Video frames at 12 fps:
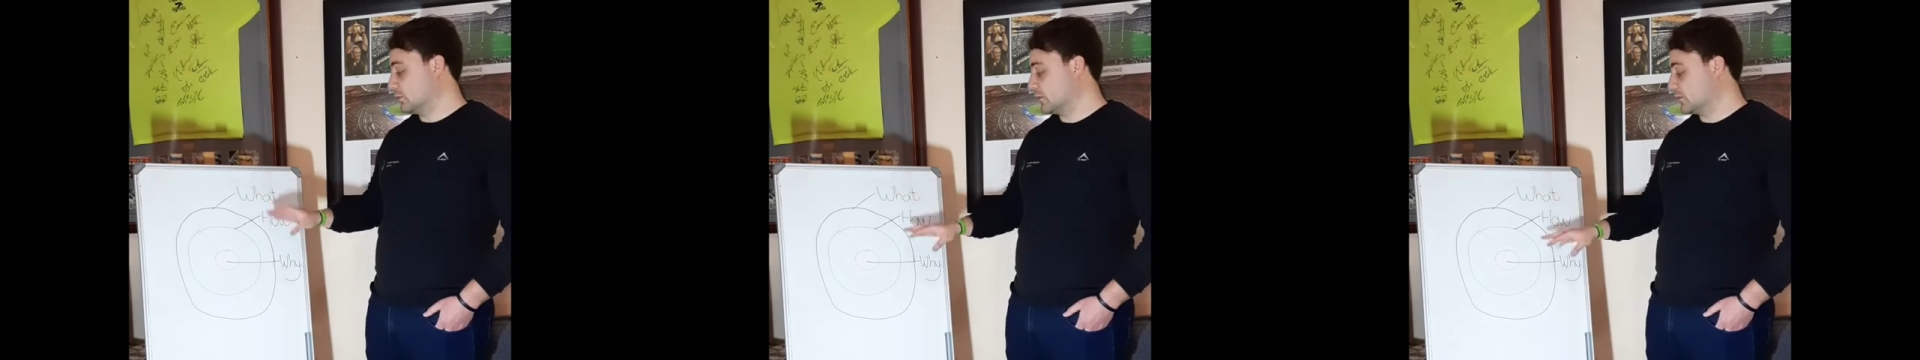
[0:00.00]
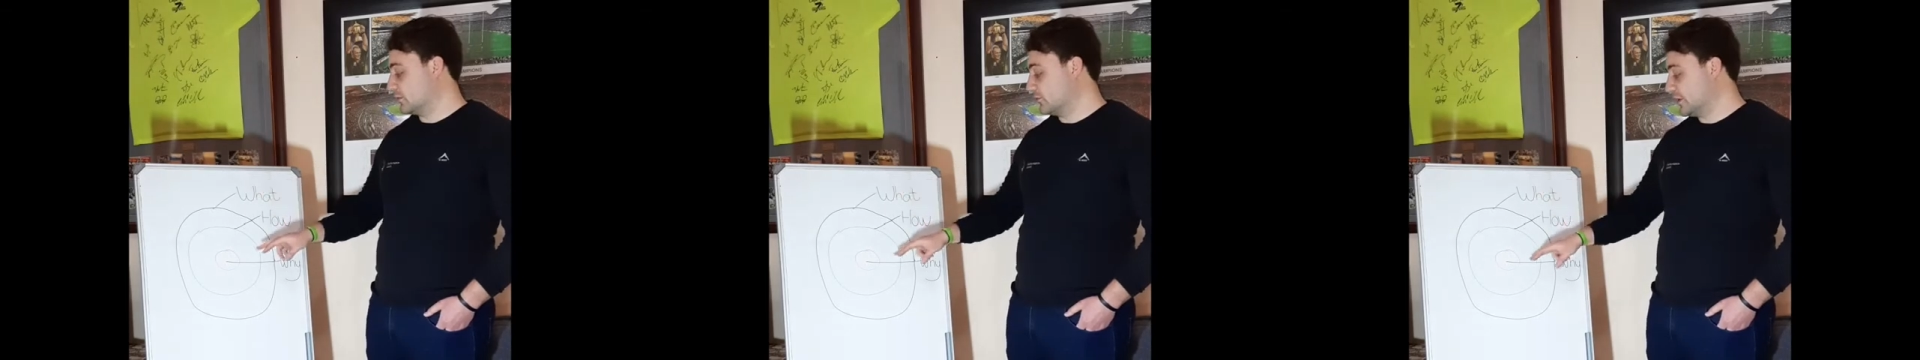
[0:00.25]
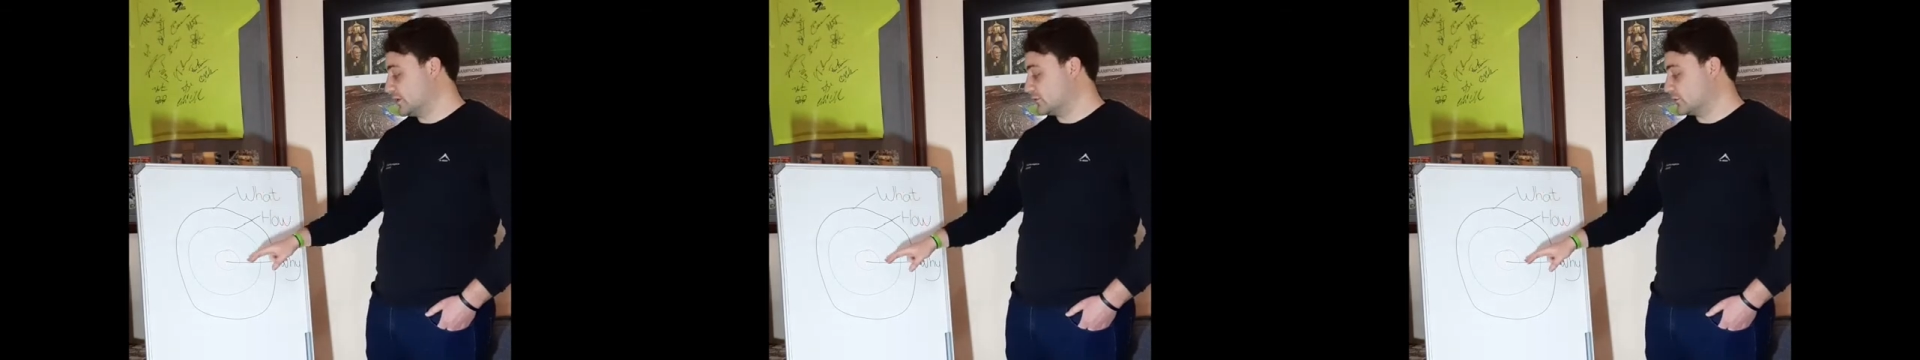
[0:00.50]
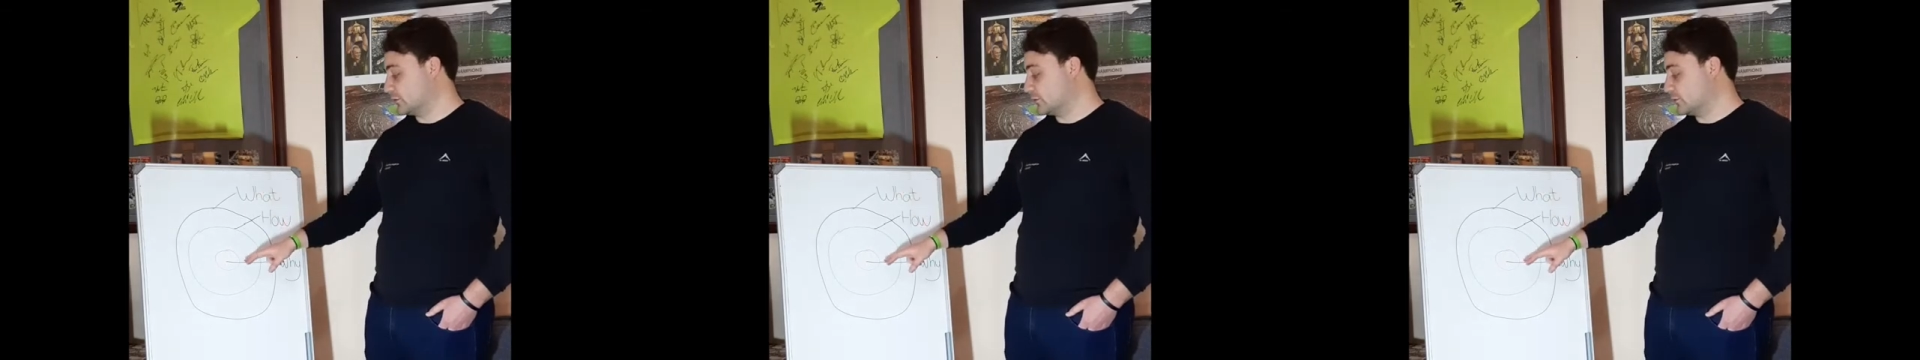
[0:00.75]
with the red
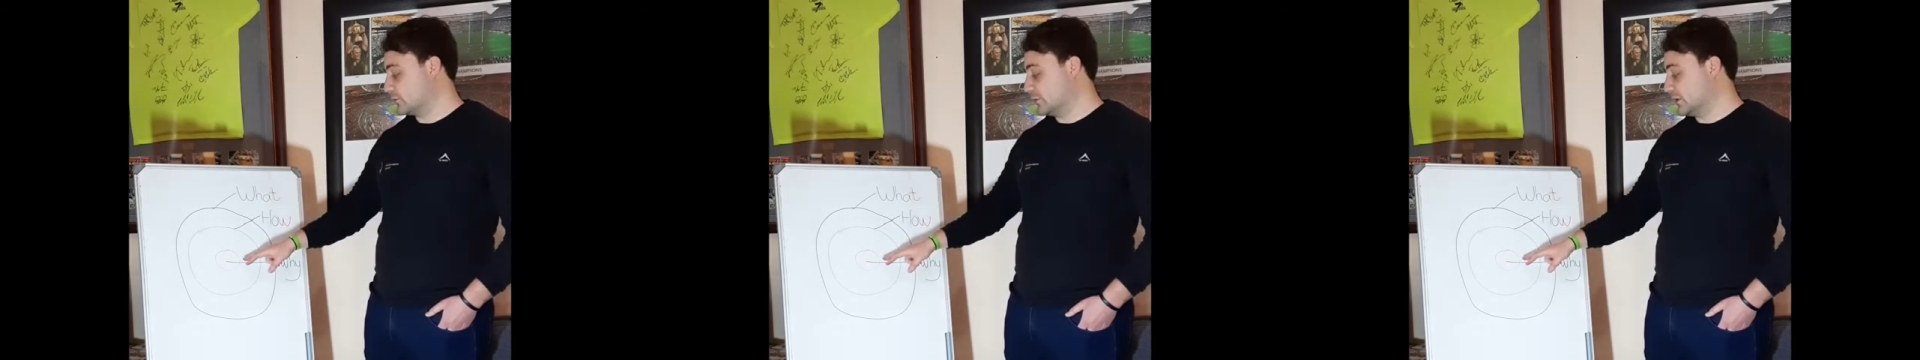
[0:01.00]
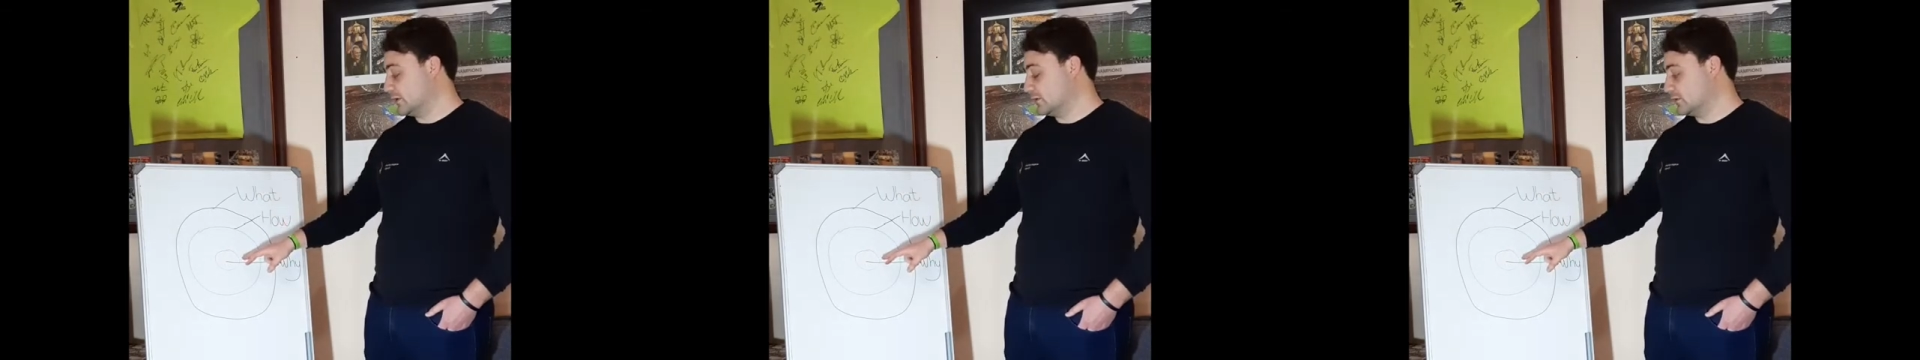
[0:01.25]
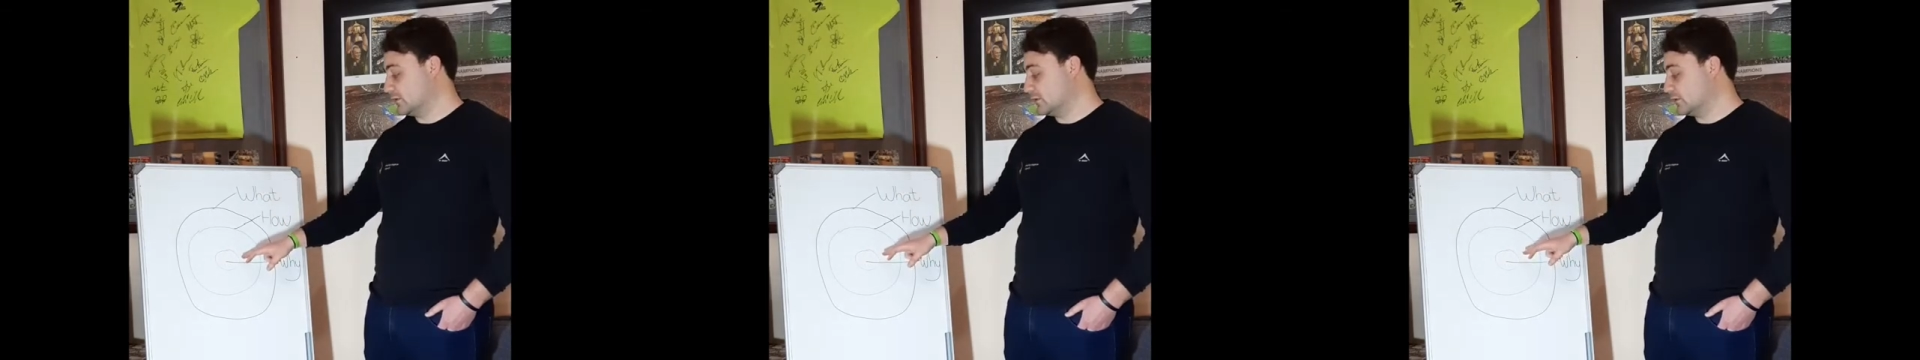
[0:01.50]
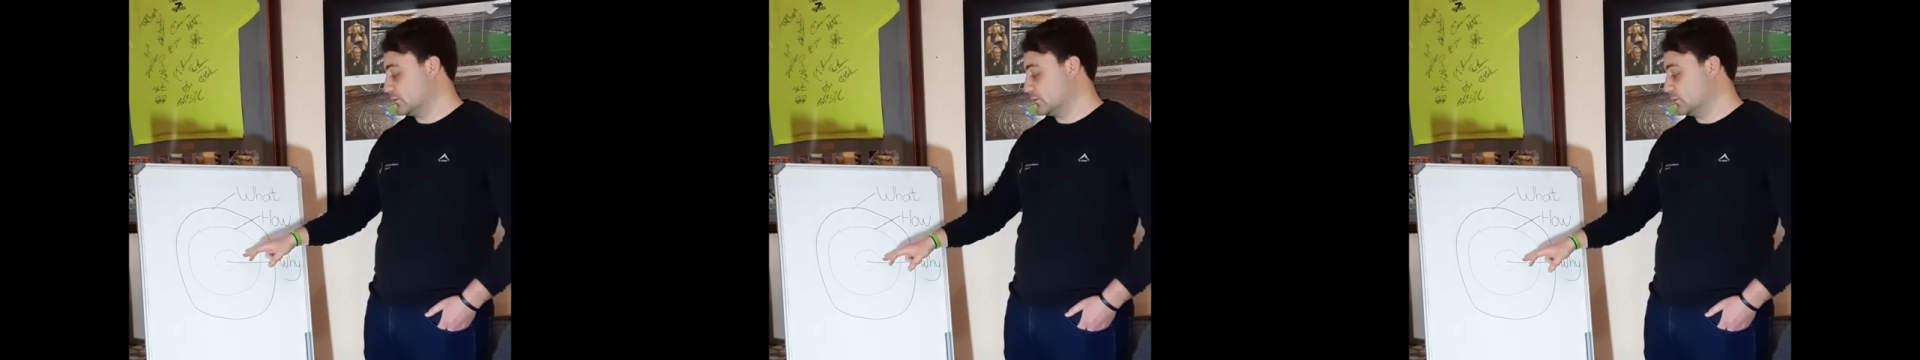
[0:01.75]
circle being
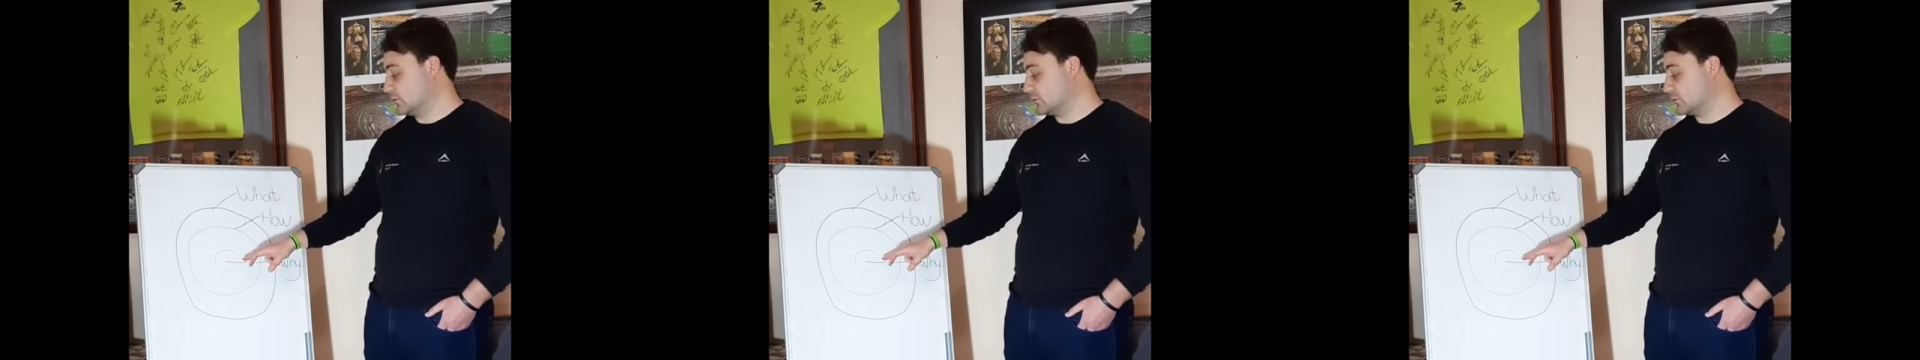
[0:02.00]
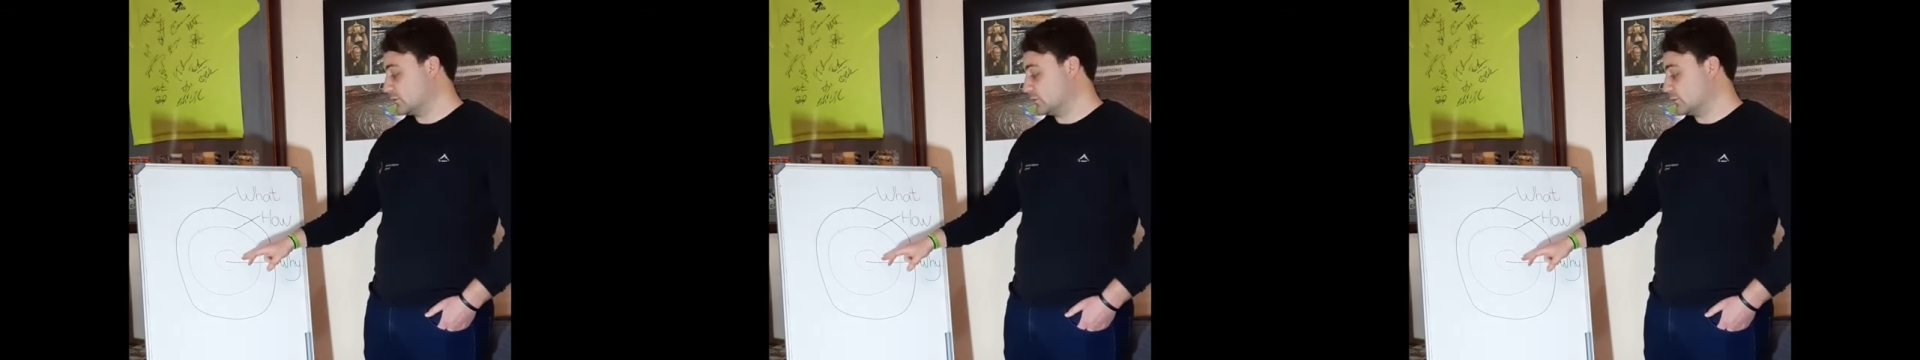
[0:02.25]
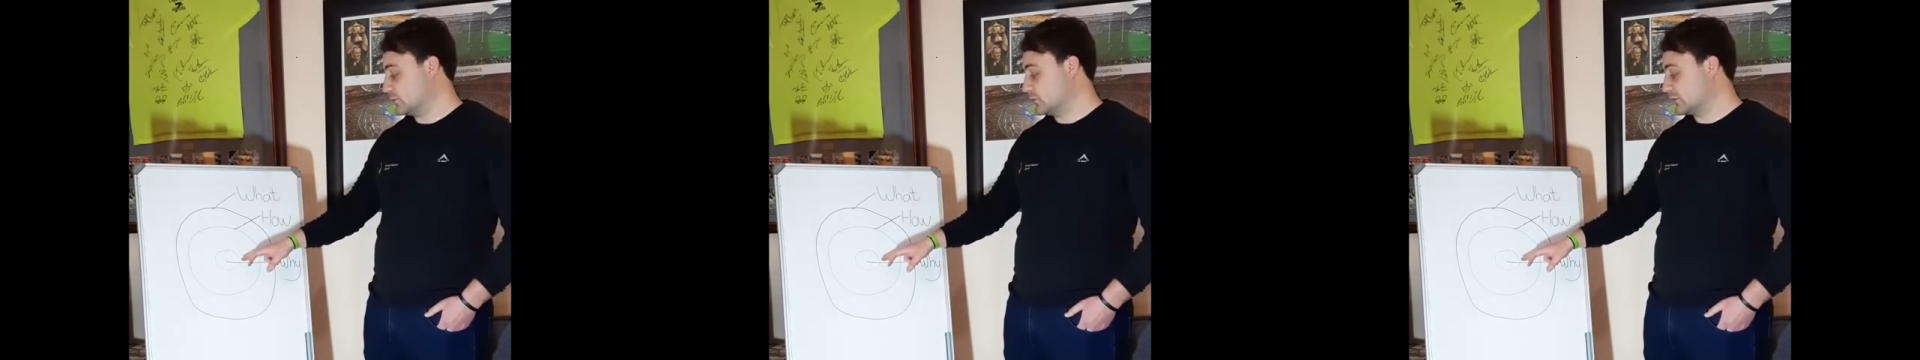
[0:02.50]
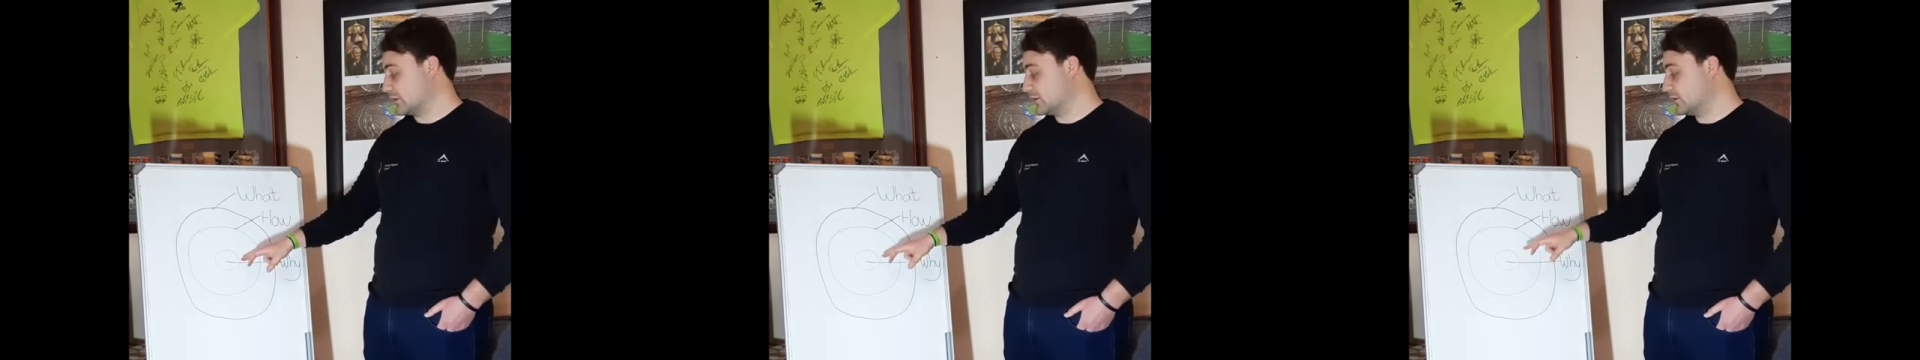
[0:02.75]
the
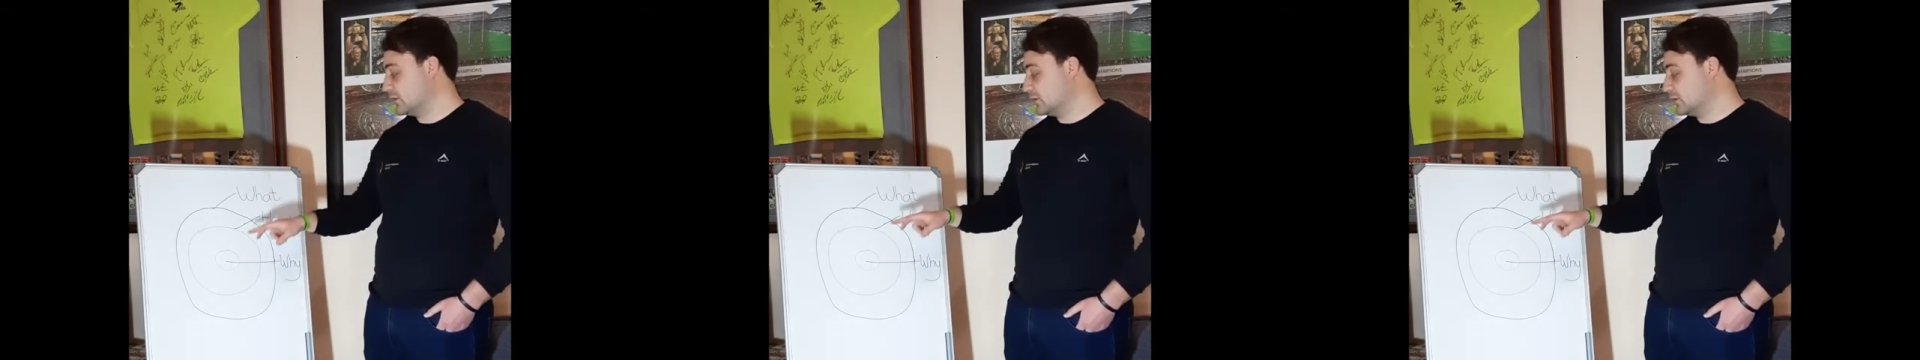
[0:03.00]
bullseye,